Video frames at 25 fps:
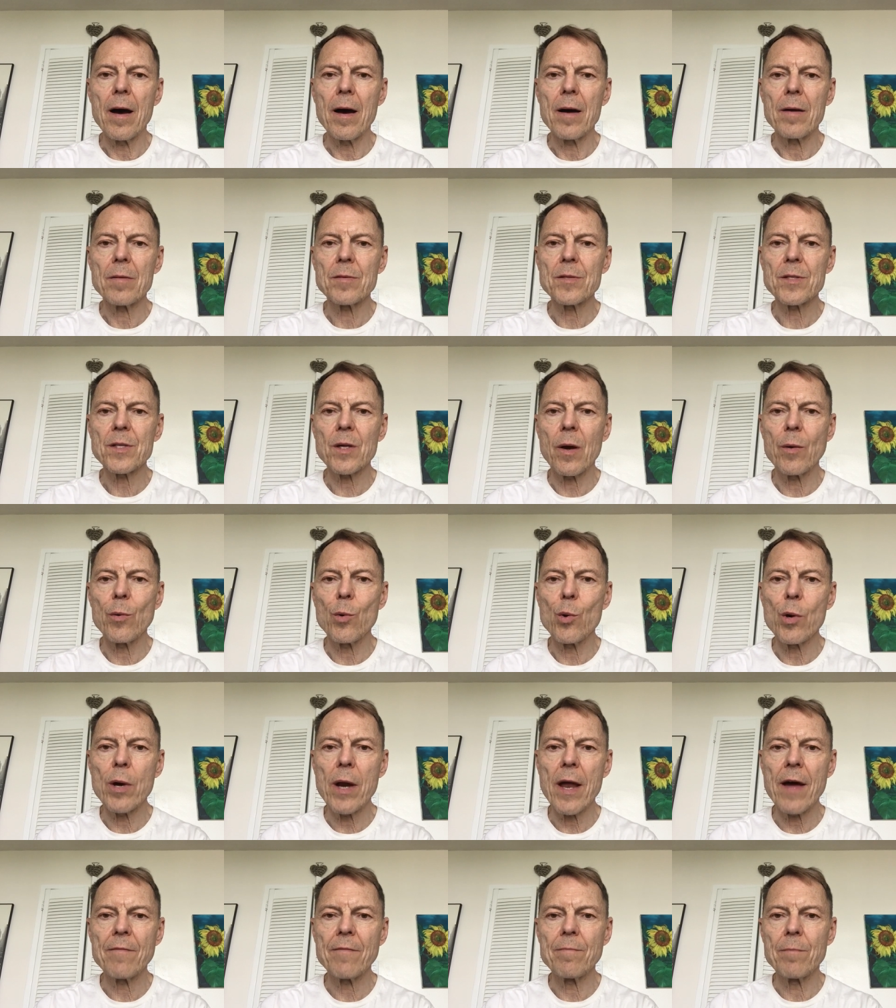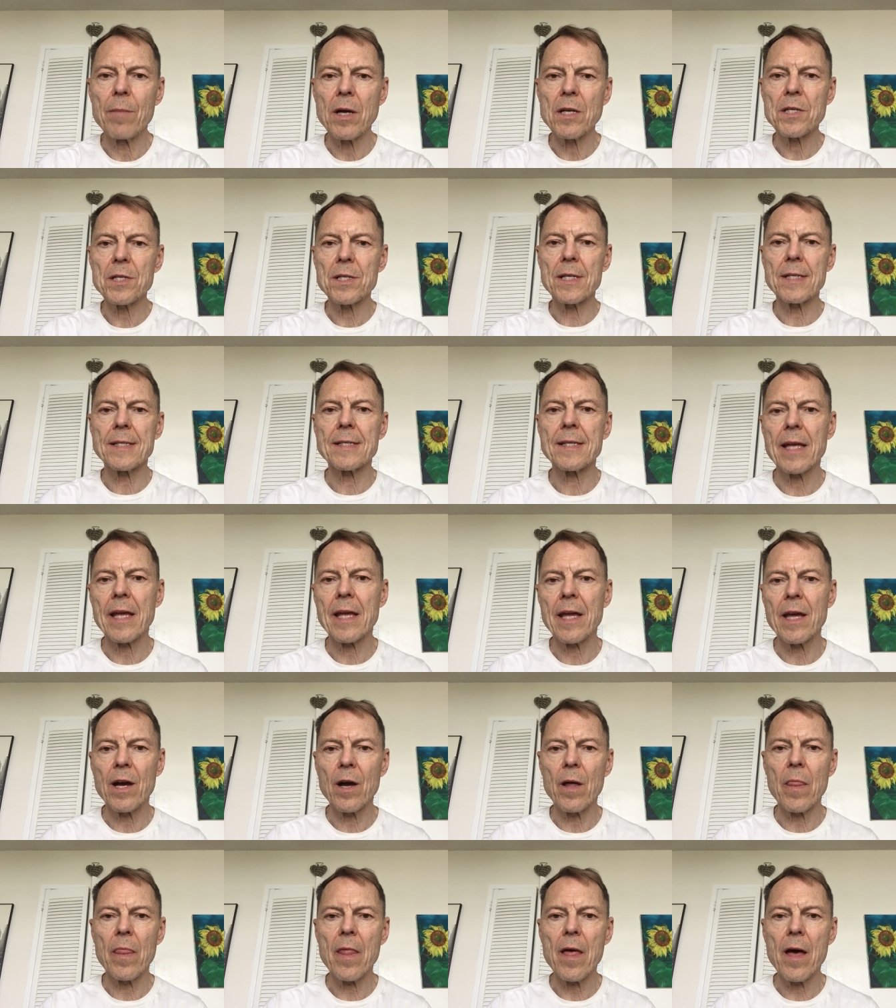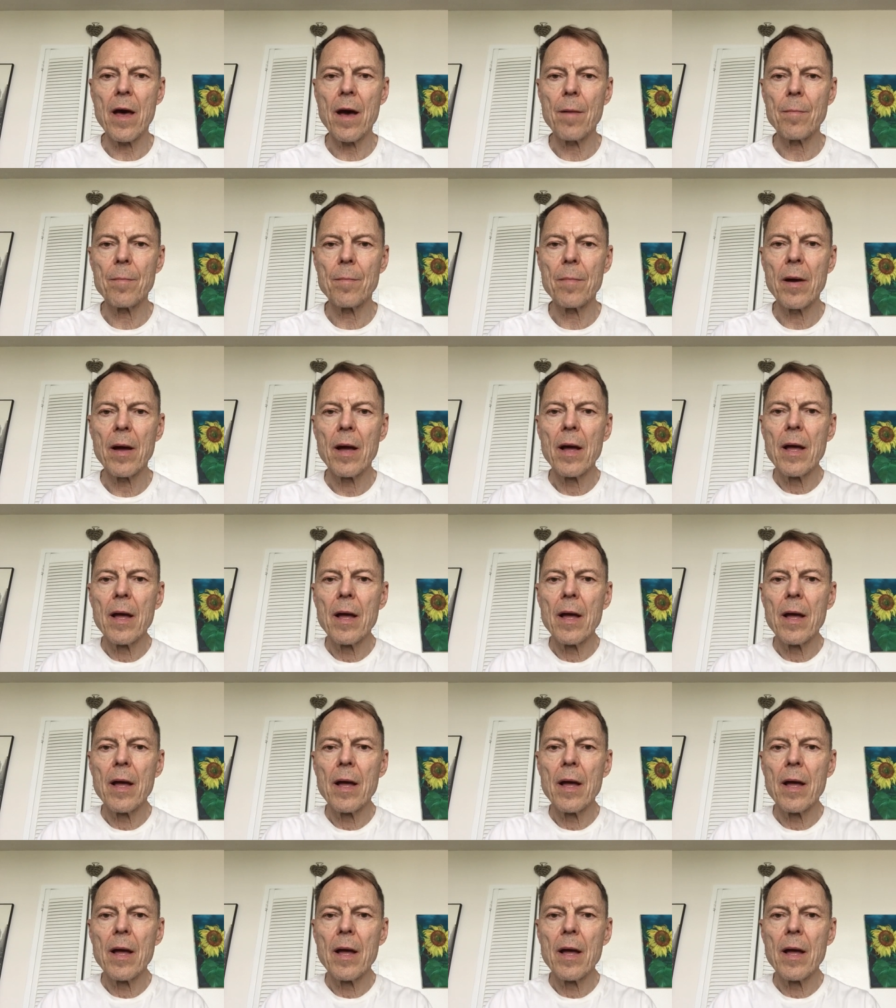so I won't have much to say on them,